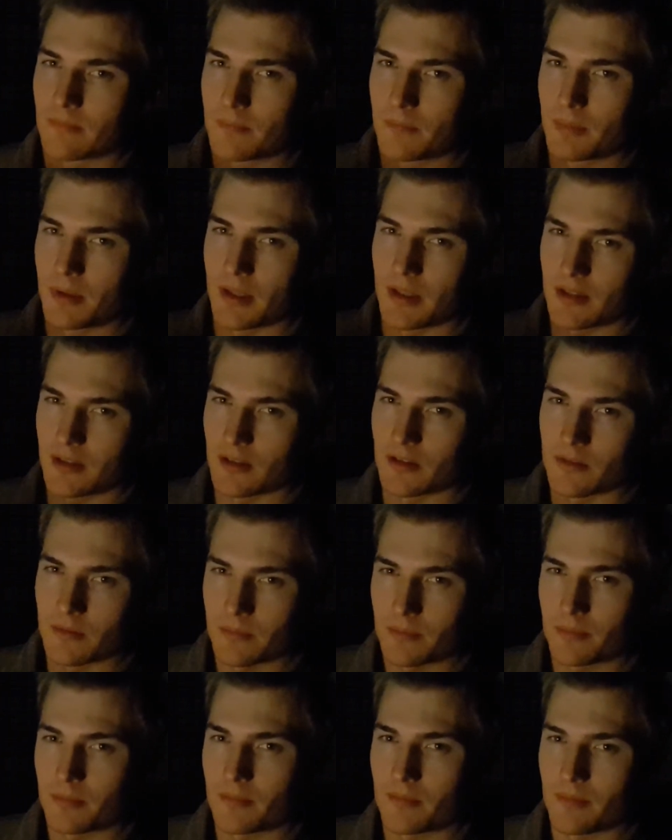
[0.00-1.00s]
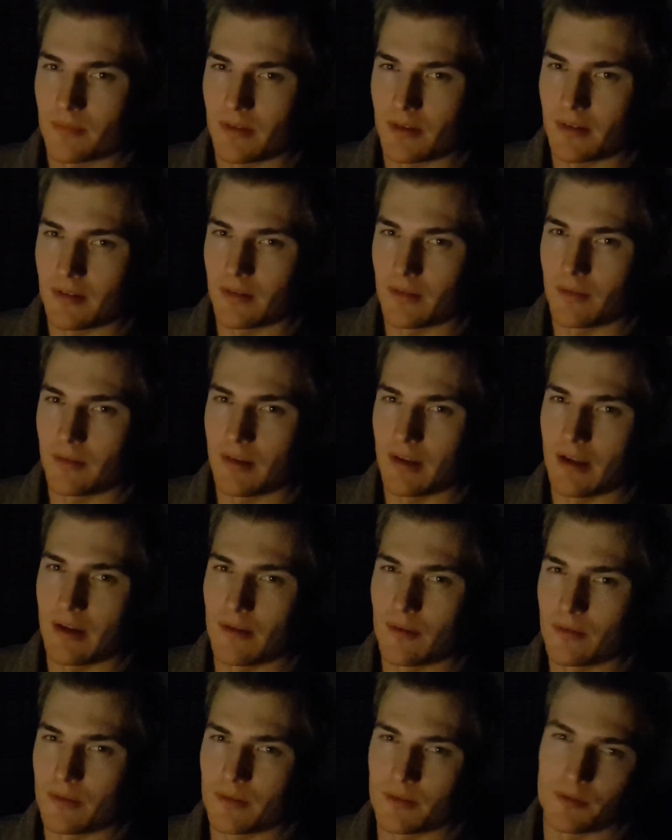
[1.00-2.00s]
pick up
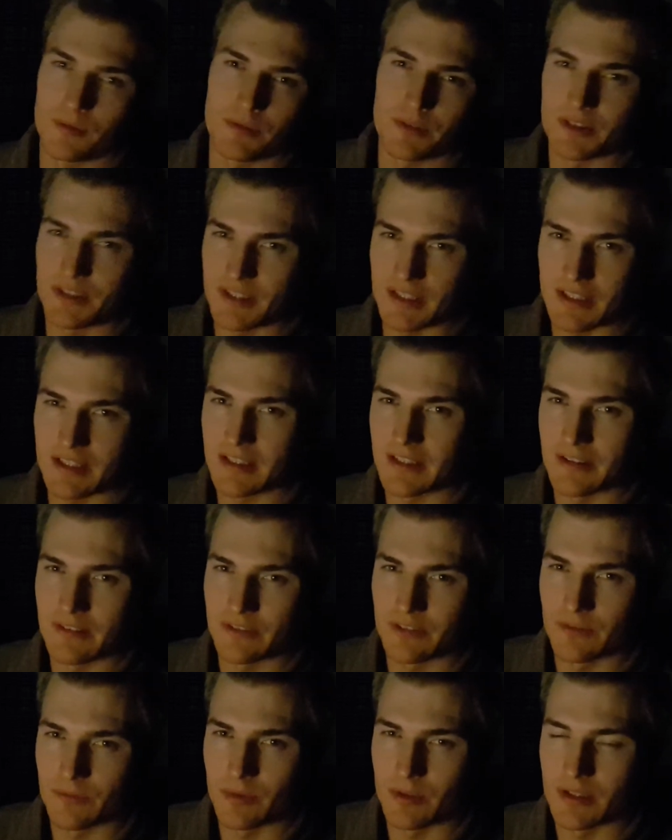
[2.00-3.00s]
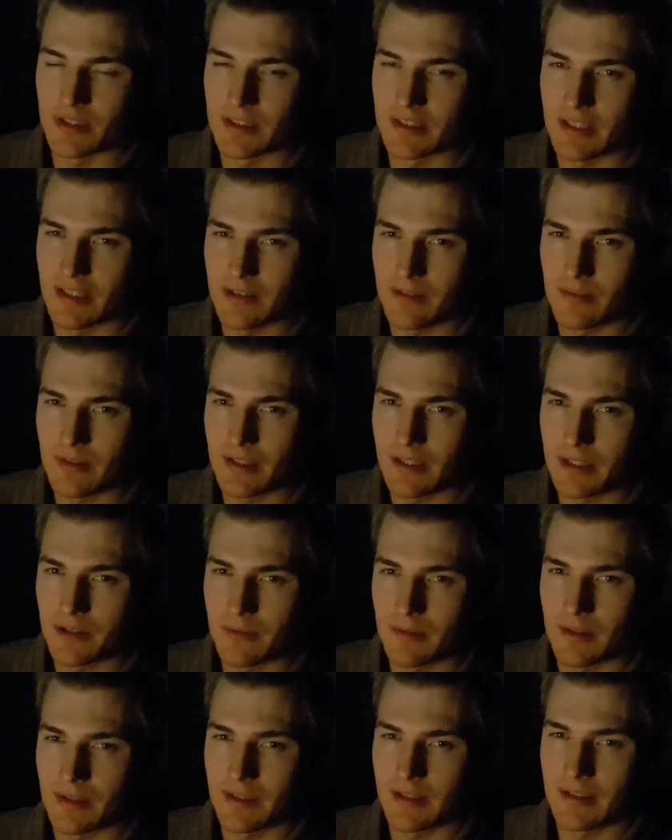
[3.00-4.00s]
all the details of what you say really
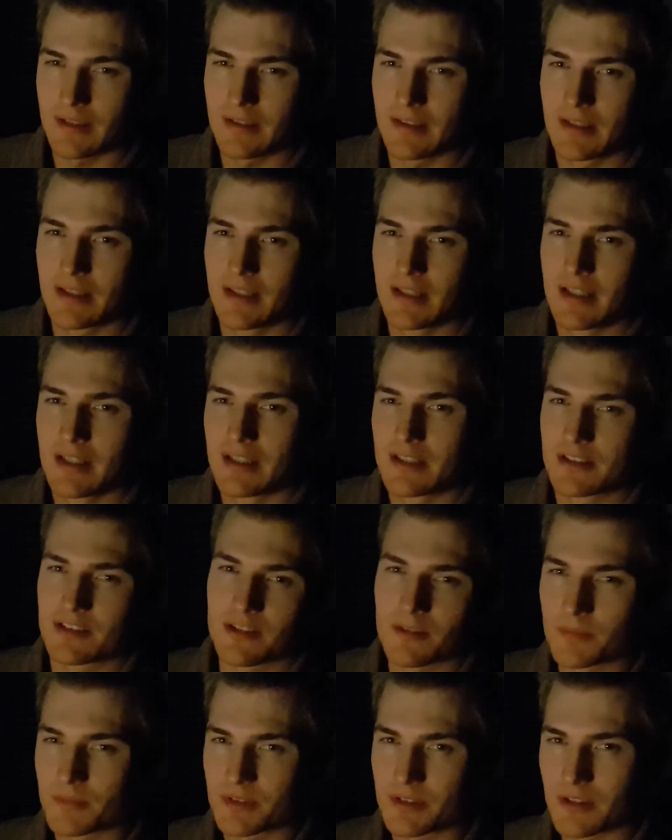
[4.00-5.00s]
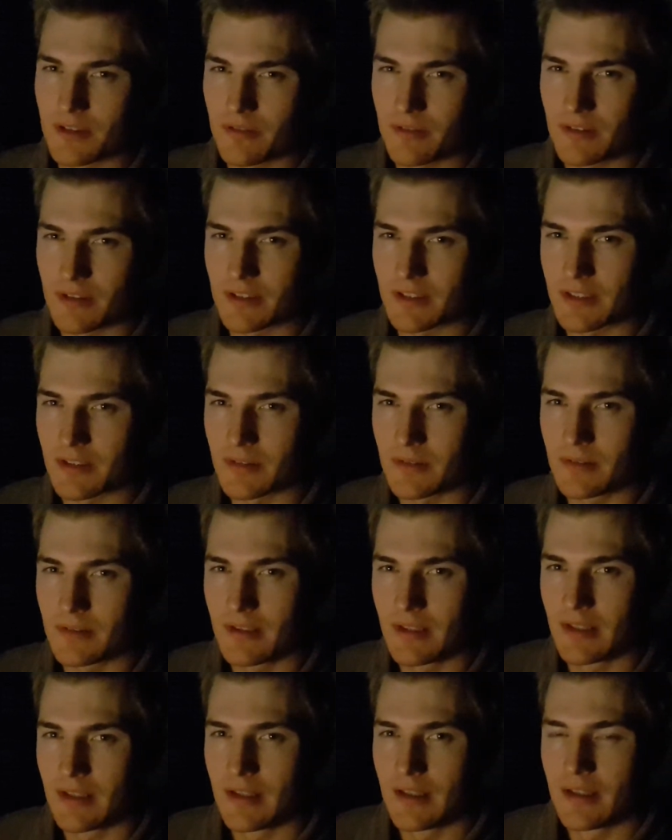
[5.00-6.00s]
quickly. Some students can
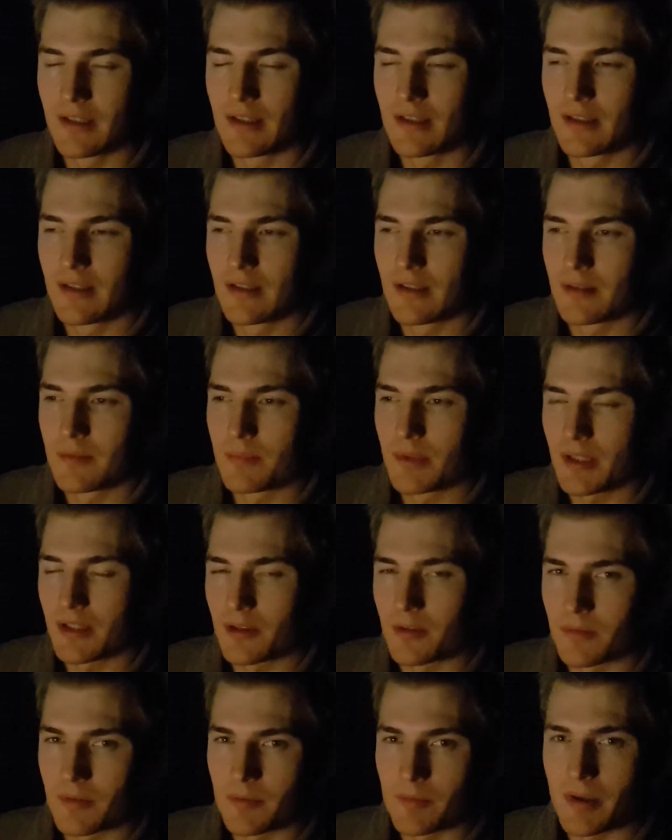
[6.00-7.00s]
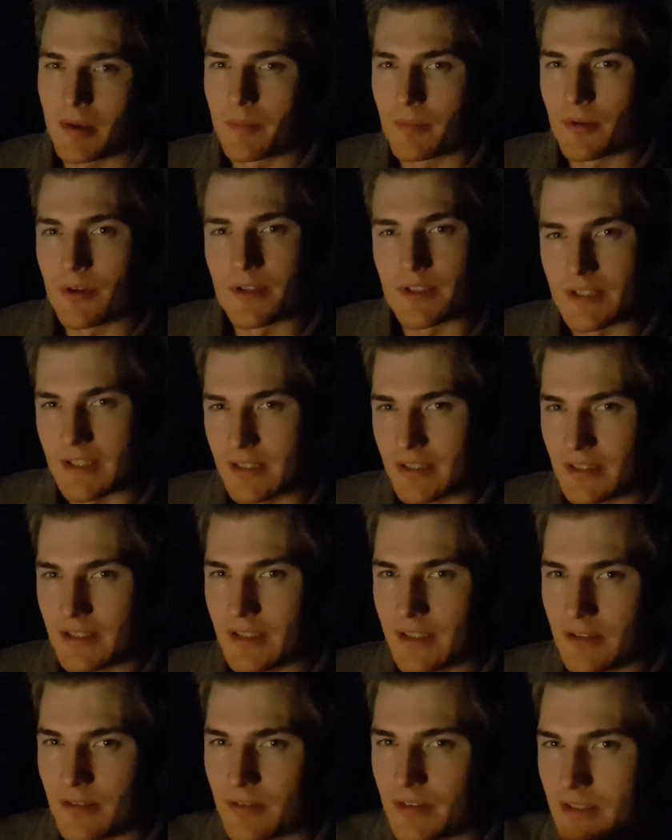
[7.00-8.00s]
pick up the main points and the
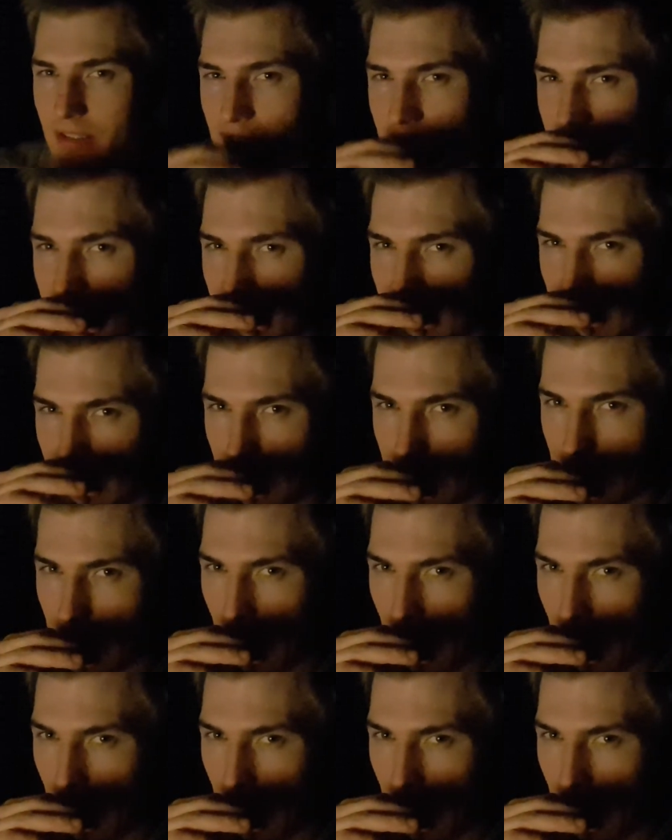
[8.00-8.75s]
little details,